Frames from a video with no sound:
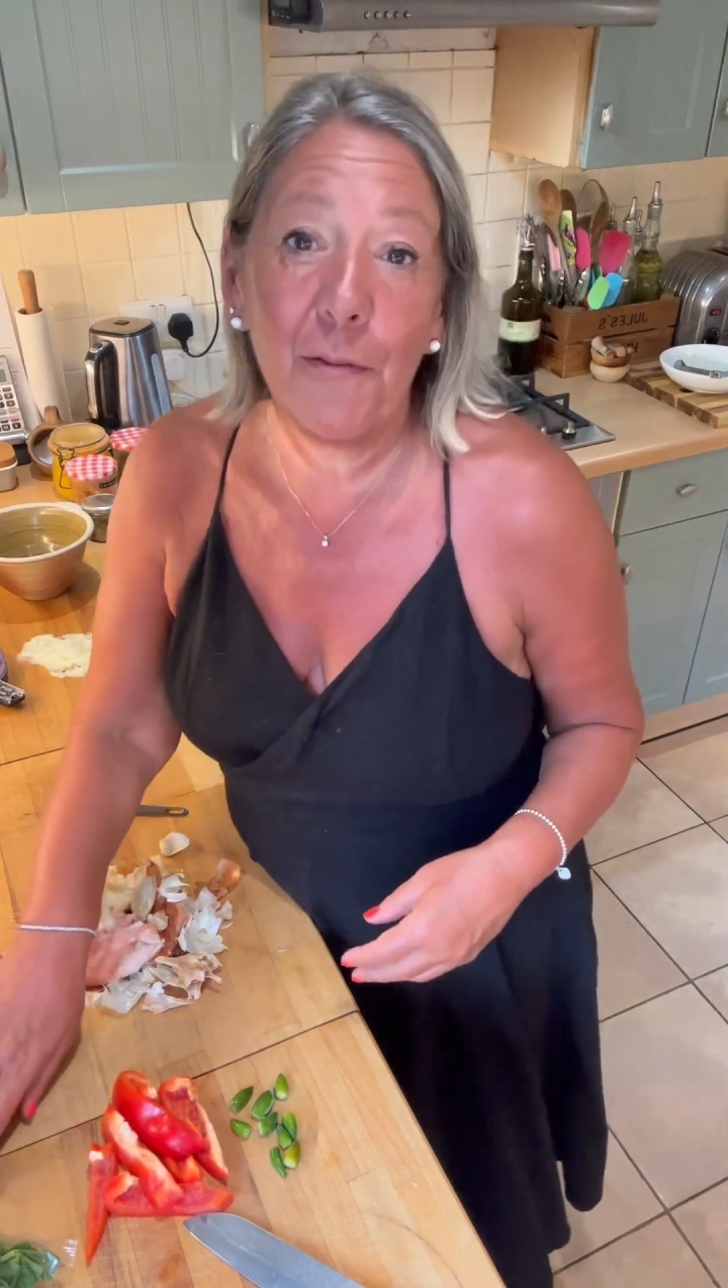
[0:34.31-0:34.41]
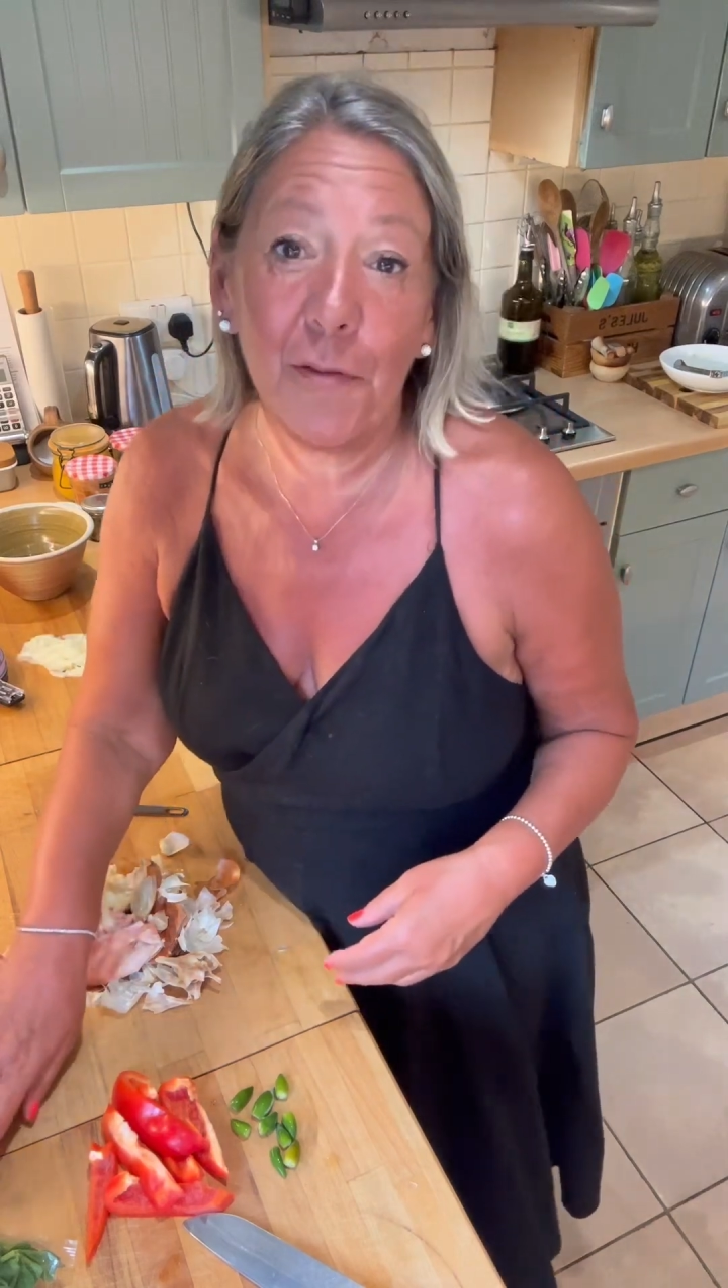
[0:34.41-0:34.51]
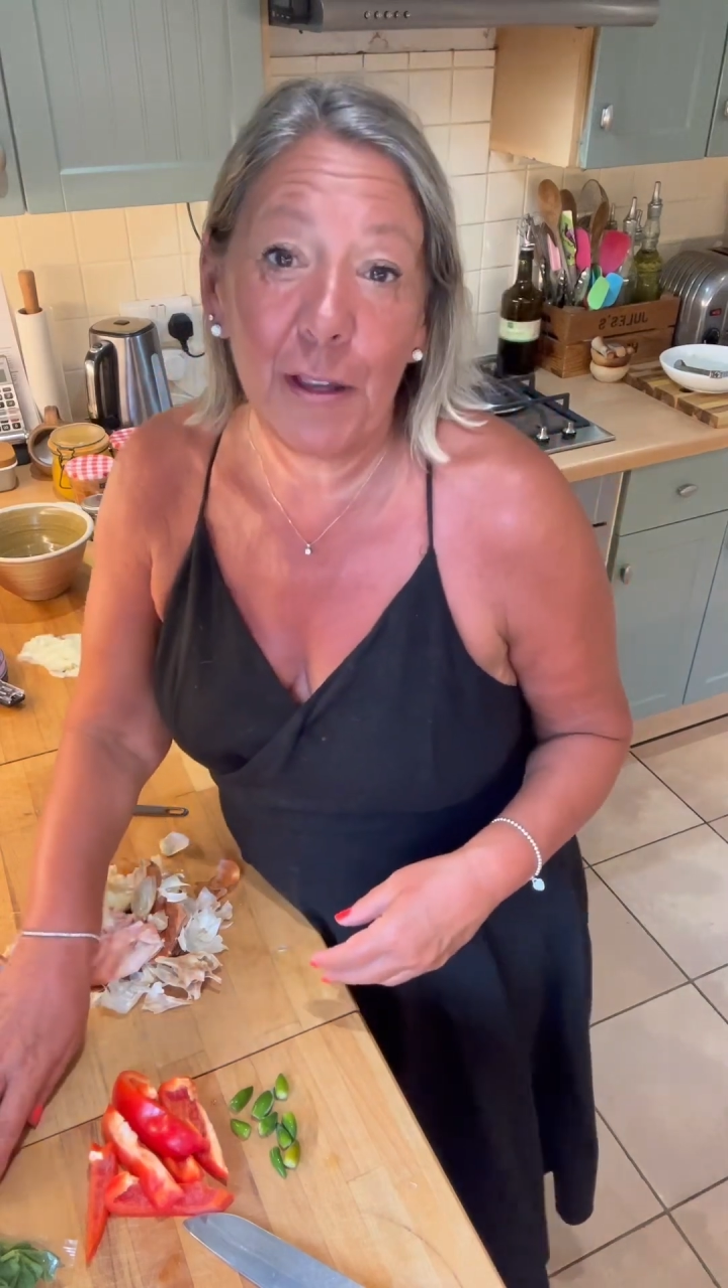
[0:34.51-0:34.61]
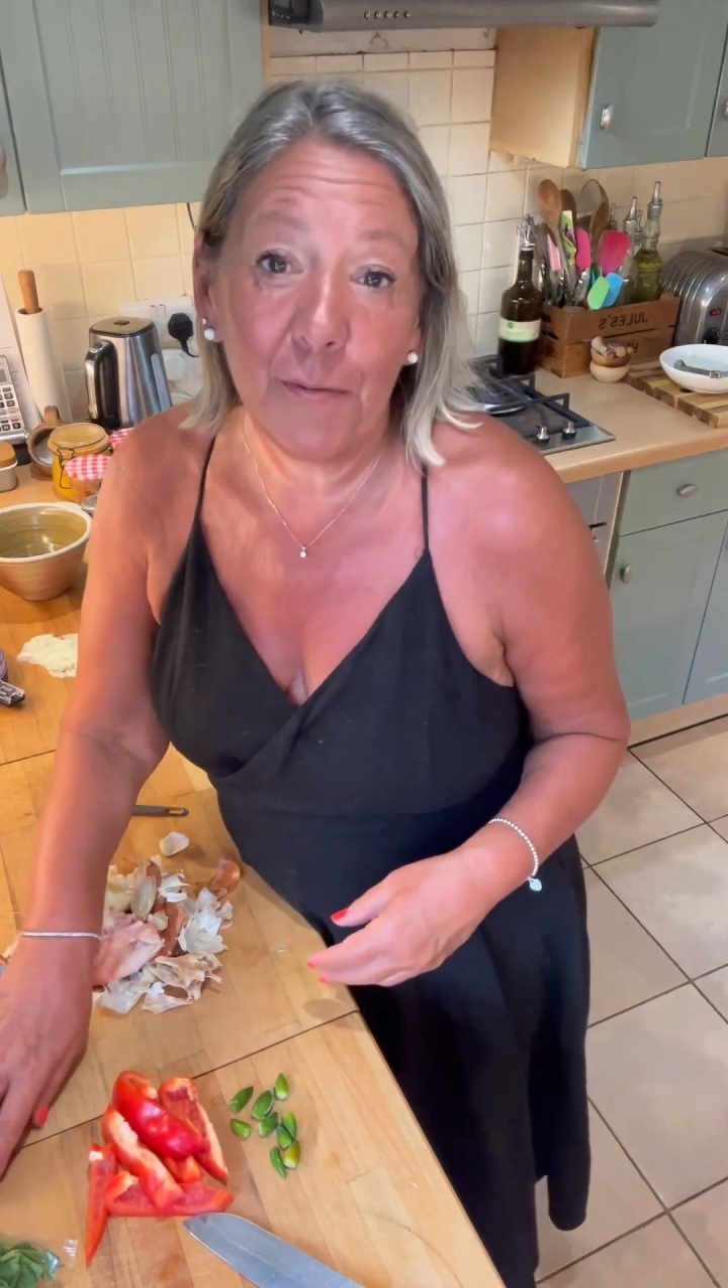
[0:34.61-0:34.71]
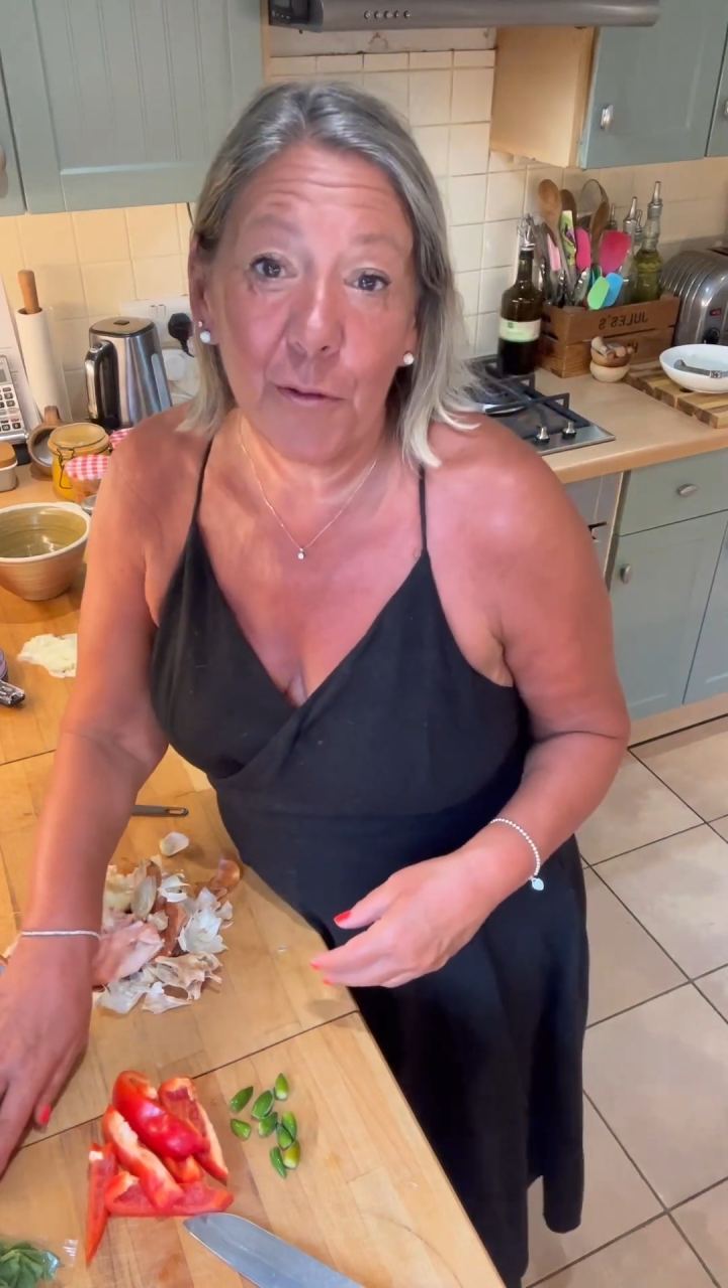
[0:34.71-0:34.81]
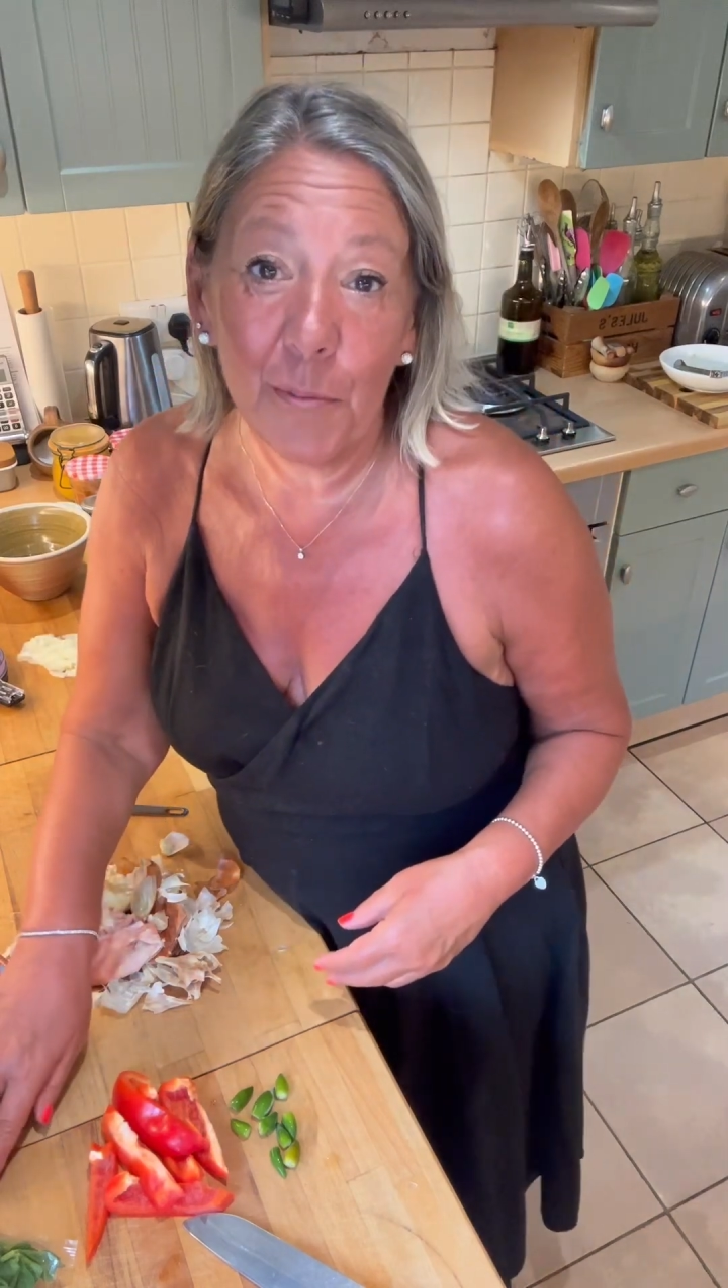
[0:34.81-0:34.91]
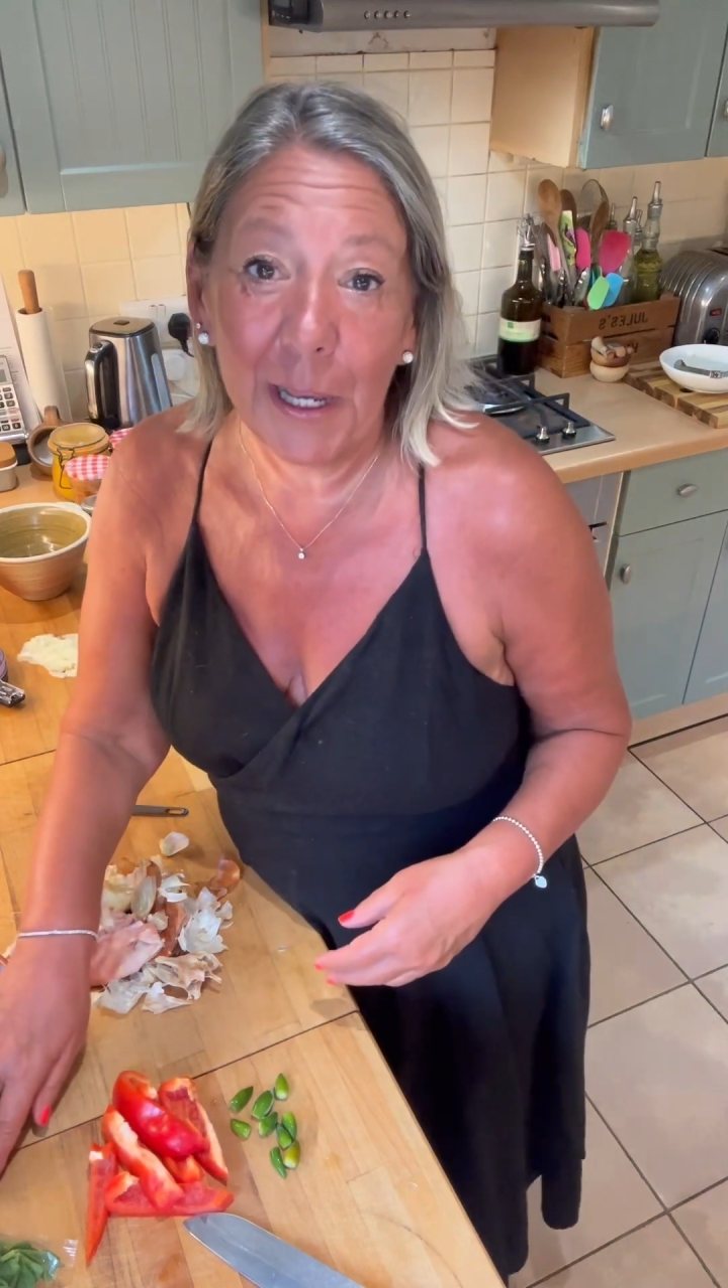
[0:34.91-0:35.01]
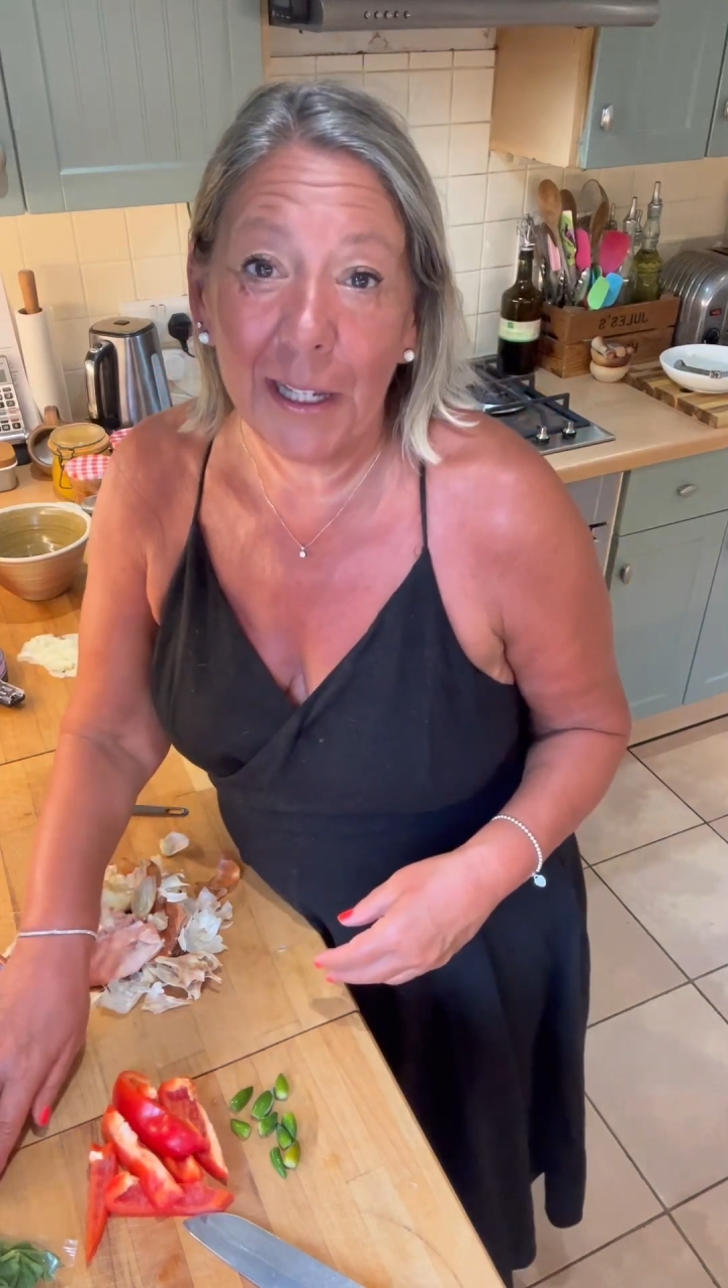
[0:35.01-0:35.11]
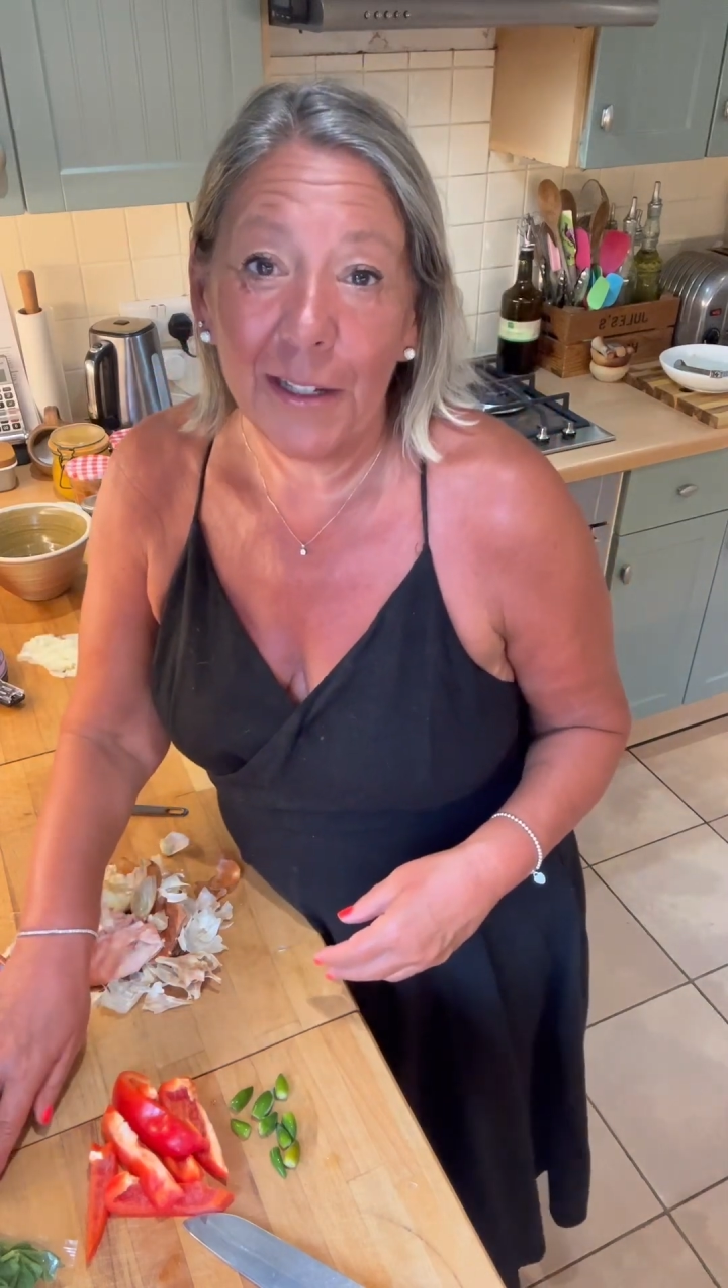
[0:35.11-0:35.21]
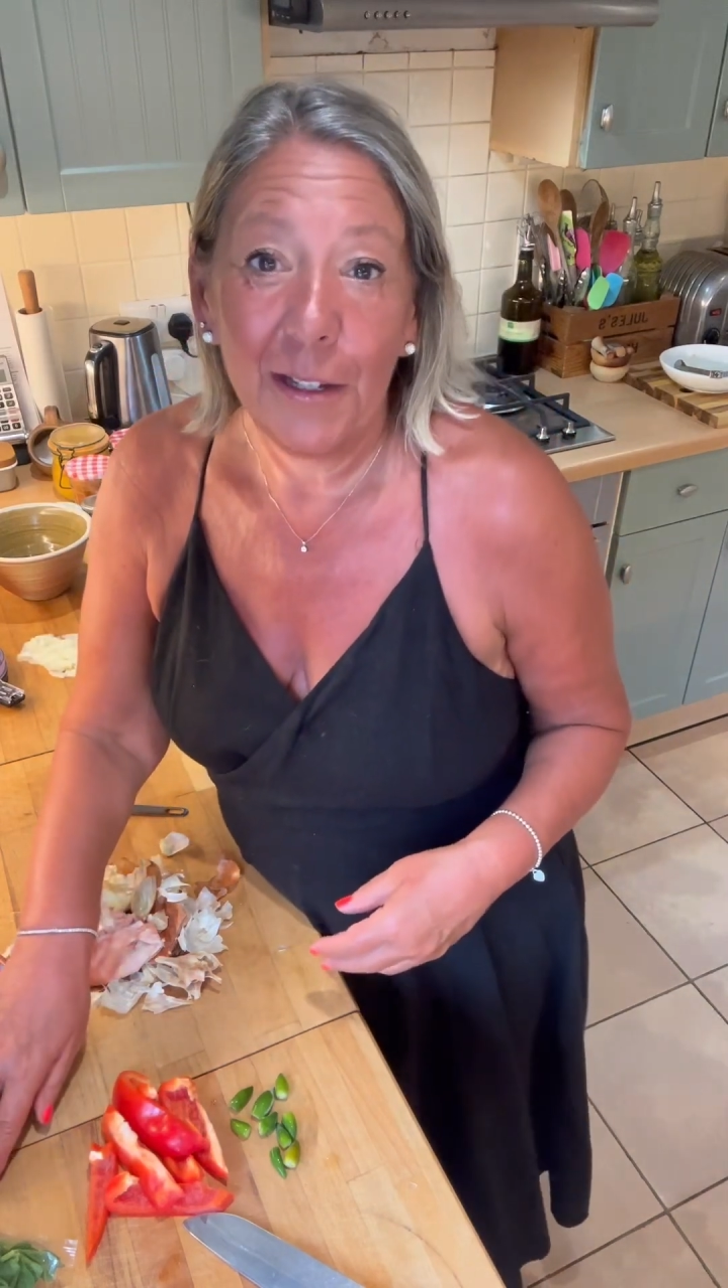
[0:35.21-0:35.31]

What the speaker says: freeforming